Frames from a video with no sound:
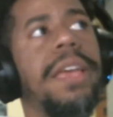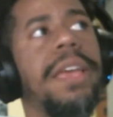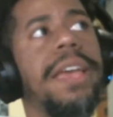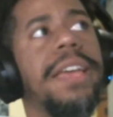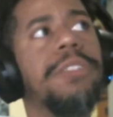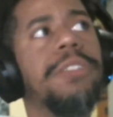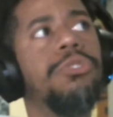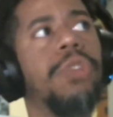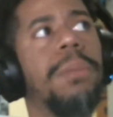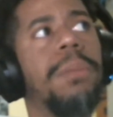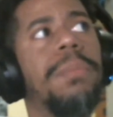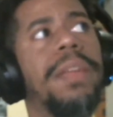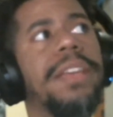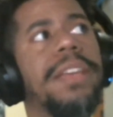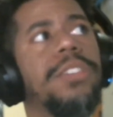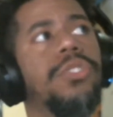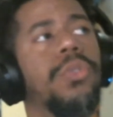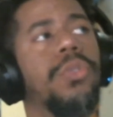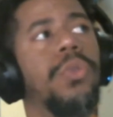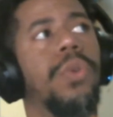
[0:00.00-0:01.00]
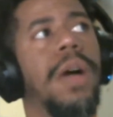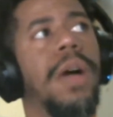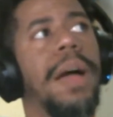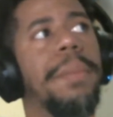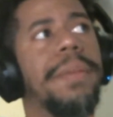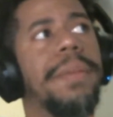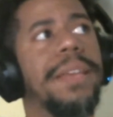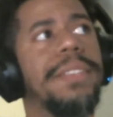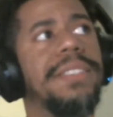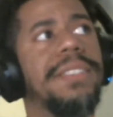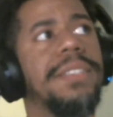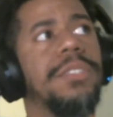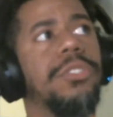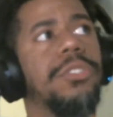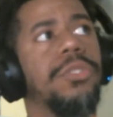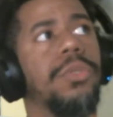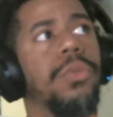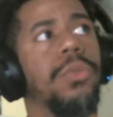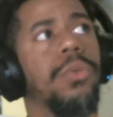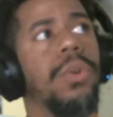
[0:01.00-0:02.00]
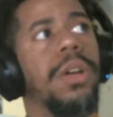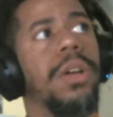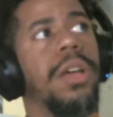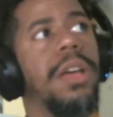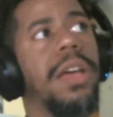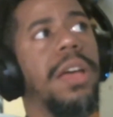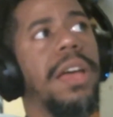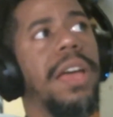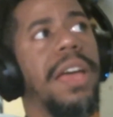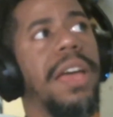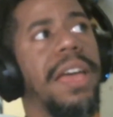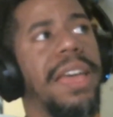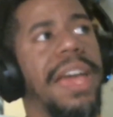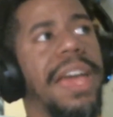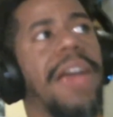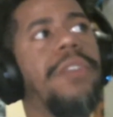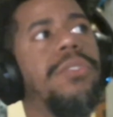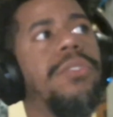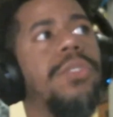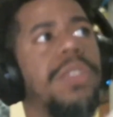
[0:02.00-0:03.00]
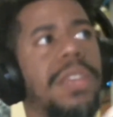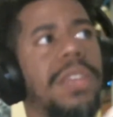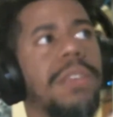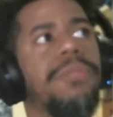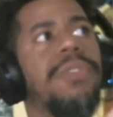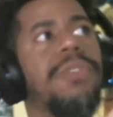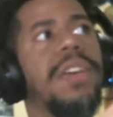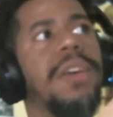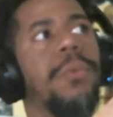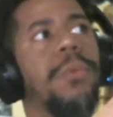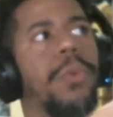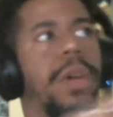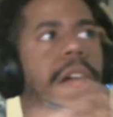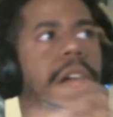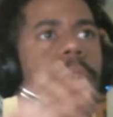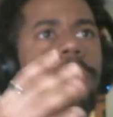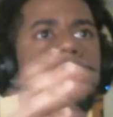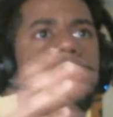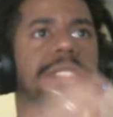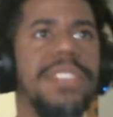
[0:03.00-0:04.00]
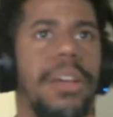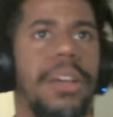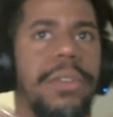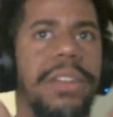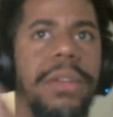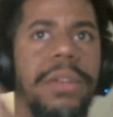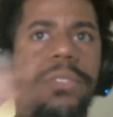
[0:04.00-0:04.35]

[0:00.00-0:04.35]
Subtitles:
And so I'm like, so after the event where Eren's staring